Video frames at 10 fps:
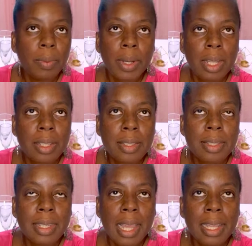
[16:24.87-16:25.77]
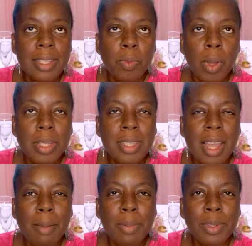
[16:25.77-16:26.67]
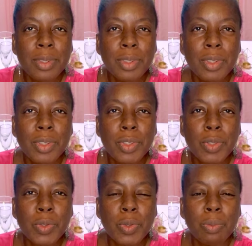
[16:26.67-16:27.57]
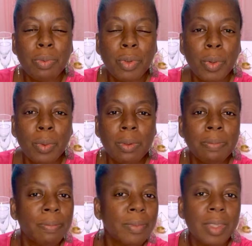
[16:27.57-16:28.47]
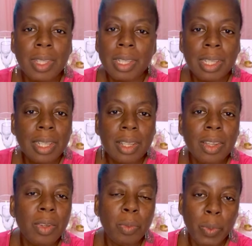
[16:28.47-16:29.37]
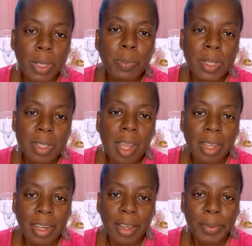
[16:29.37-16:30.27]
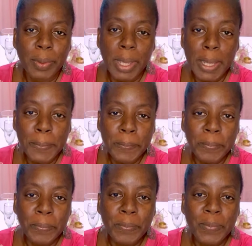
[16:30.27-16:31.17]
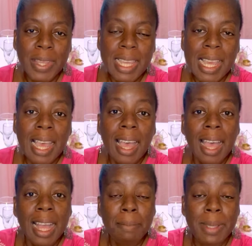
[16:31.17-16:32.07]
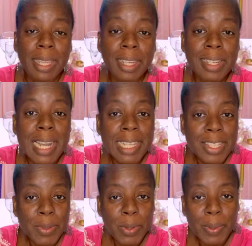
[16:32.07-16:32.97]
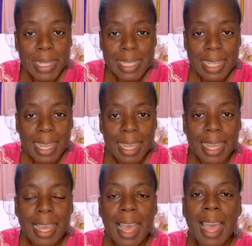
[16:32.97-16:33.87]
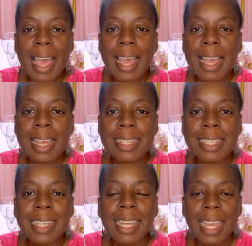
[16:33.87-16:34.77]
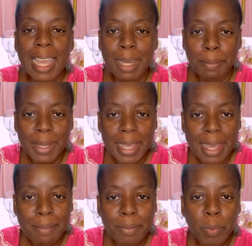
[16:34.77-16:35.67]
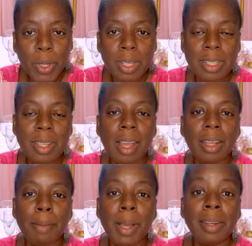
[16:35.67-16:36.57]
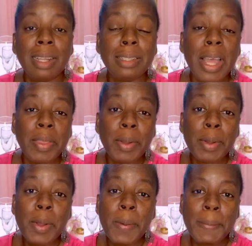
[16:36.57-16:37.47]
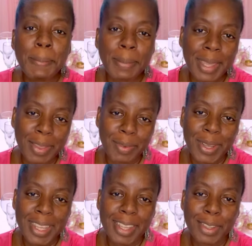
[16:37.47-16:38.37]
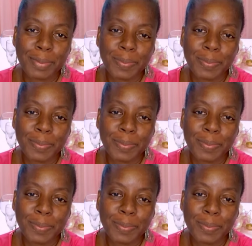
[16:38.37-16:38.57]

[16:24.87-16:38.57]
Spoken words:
What else? Text, WhatsApp, Zoom, phone. We'll talk it out, okay? I'll be here next week, Wednesday, at 8 p.m. We're going to talk about another Big Three.